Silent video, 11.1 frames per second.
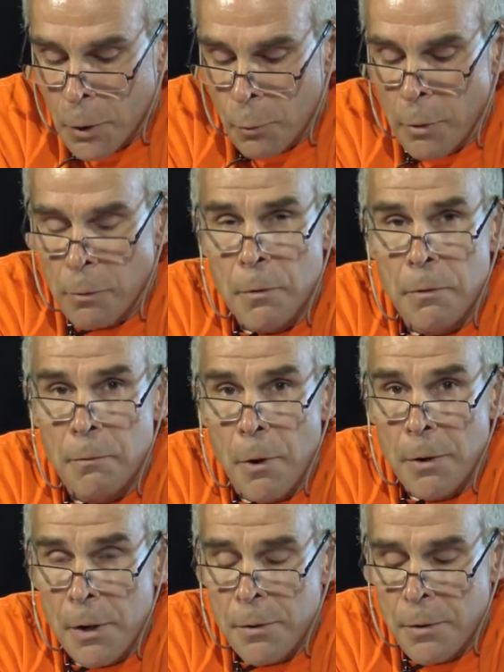We were
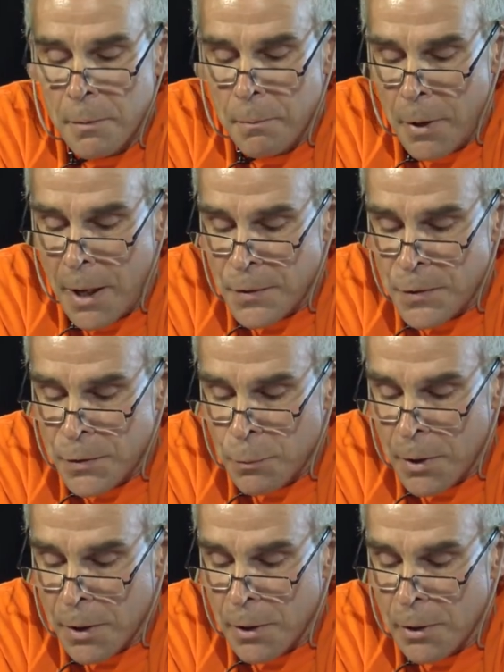thrown under the bus
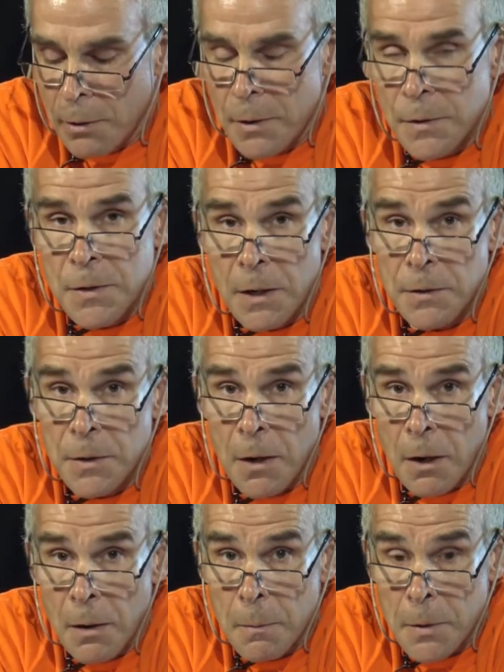with a clear intent to
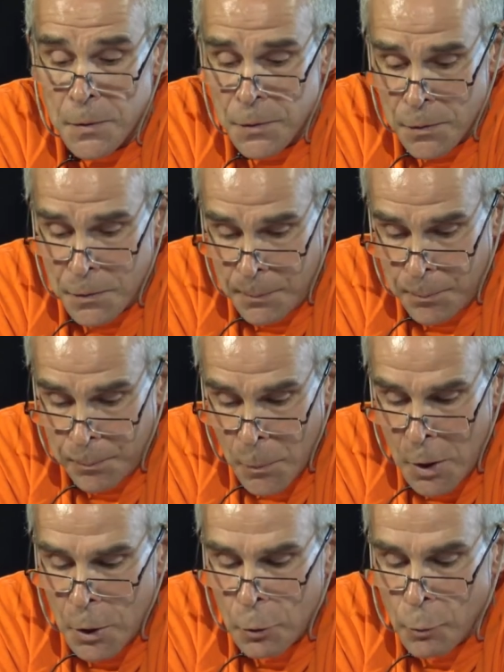harm us.
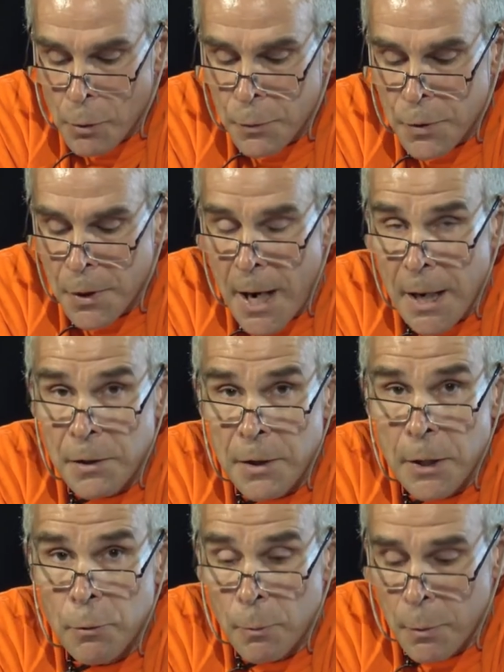We were denied the
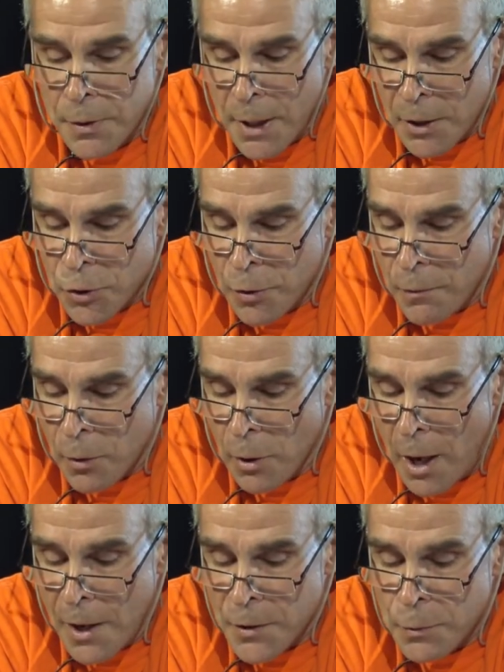equal protection of the
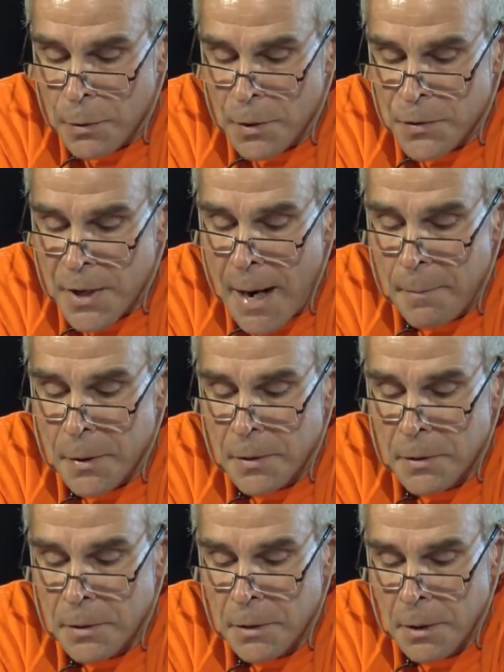laws when this
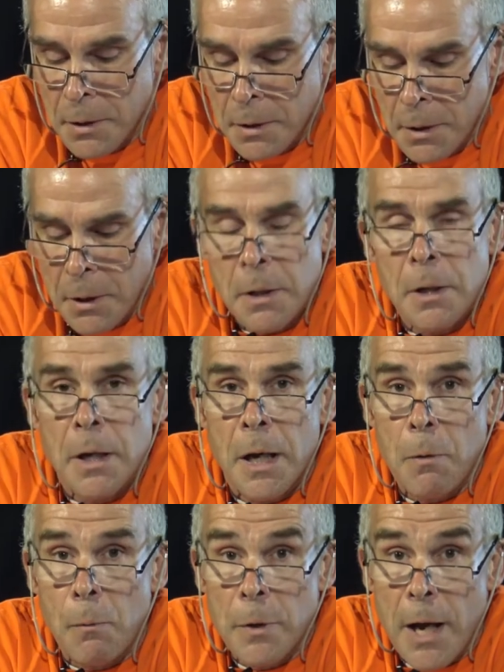happened. And
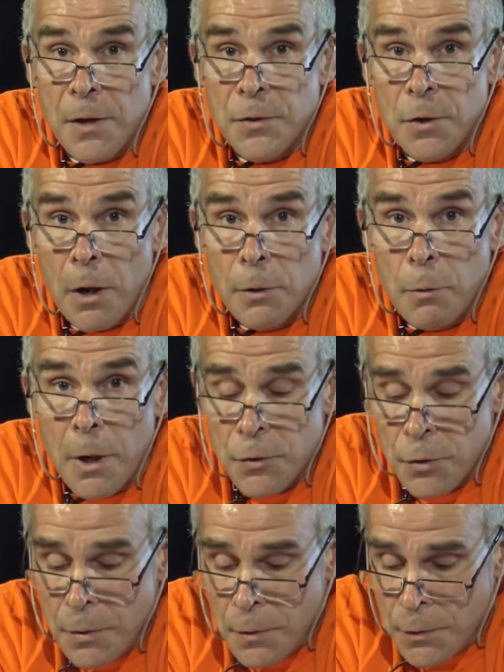when we ask hard
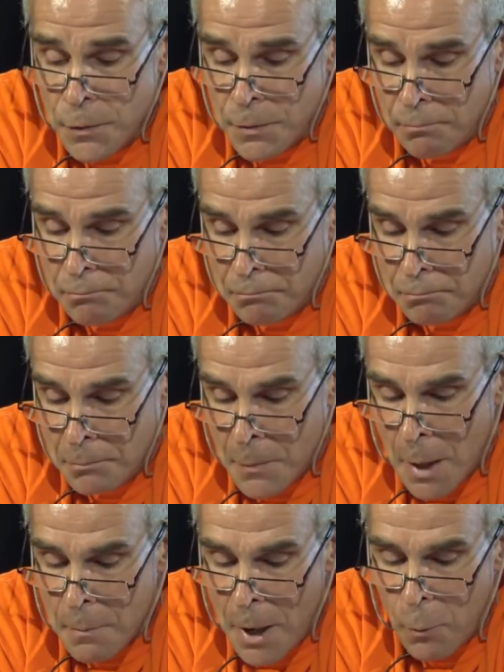questions
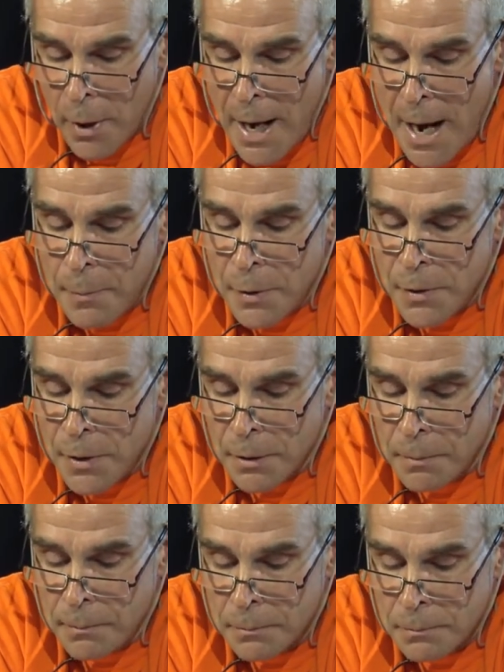about what happened
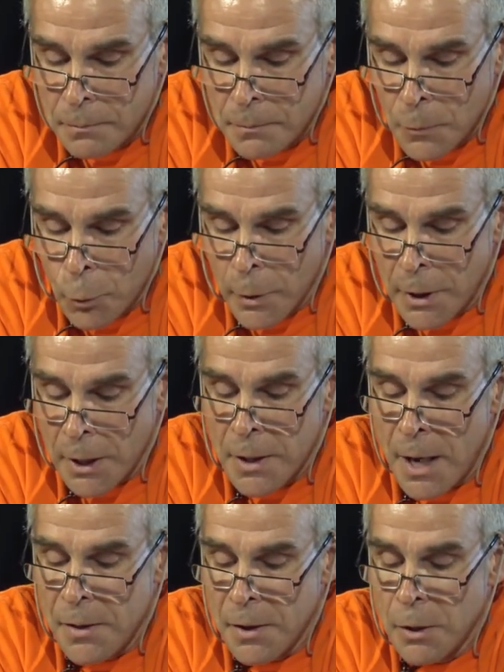here, we get
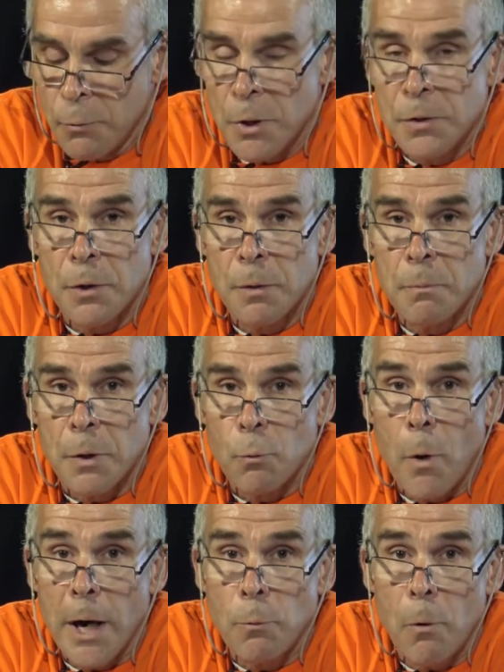nothing in return but
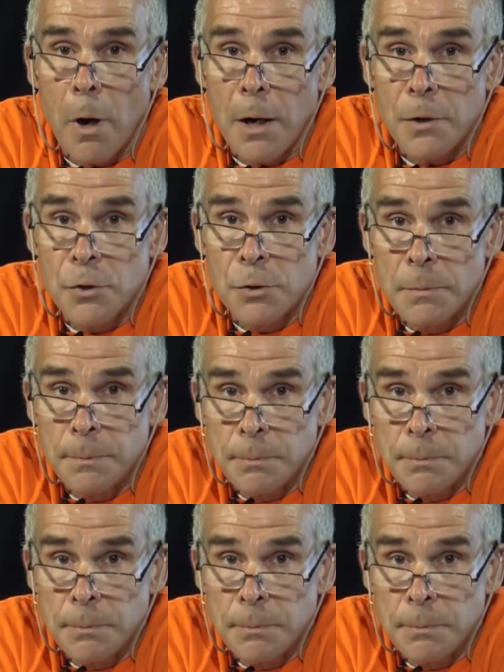whitewash,